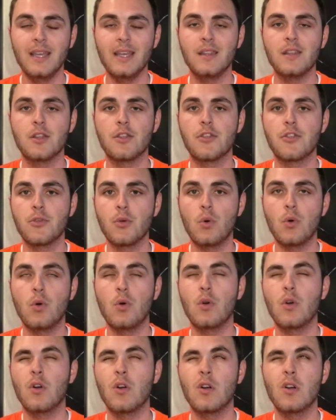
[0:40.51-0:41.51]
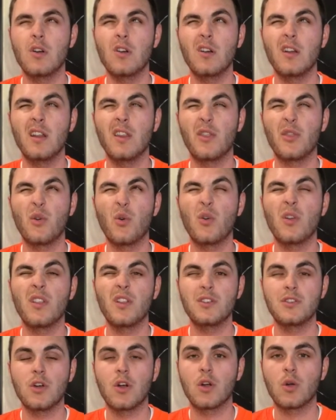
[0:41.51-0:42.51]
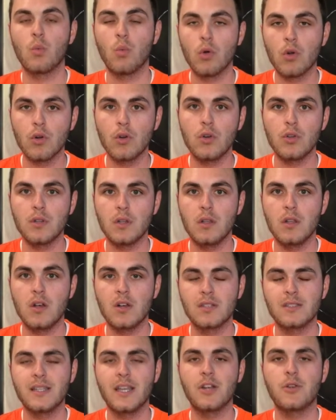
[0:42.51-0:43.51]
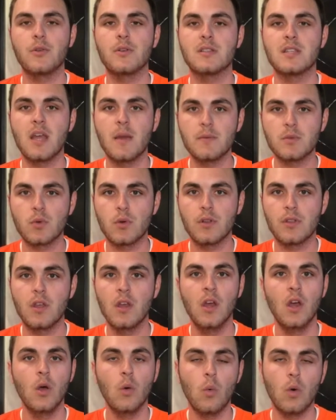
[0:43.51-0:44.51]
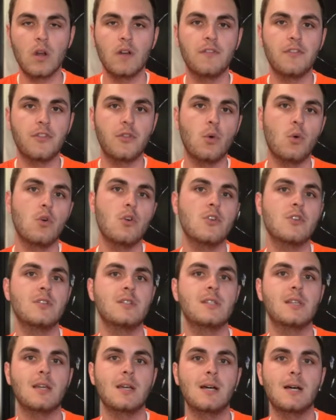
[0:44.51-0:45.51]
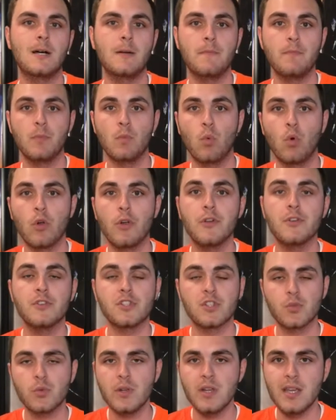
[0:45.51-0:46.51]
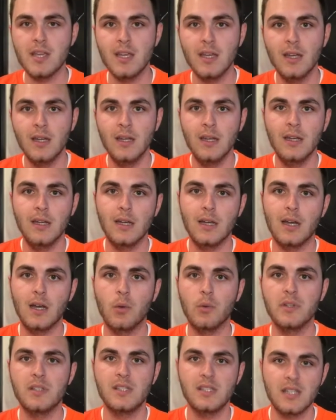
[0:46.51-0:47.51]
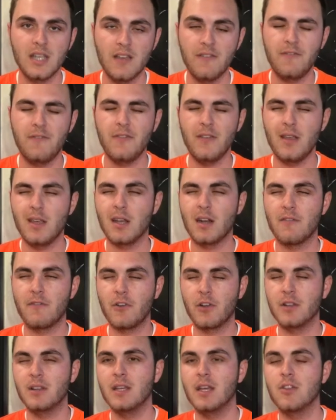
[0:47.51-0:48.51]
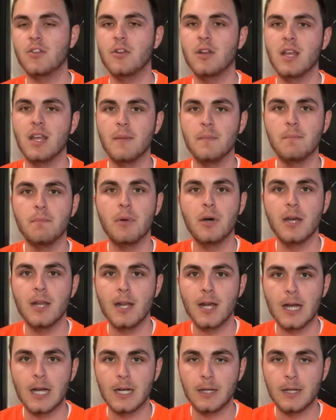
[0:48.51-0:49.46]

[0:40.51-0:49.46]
in Thor the Dark World alongside Chris Hemsworth. One of Thor's Warriors 3 was Sif, and I forget the other name. But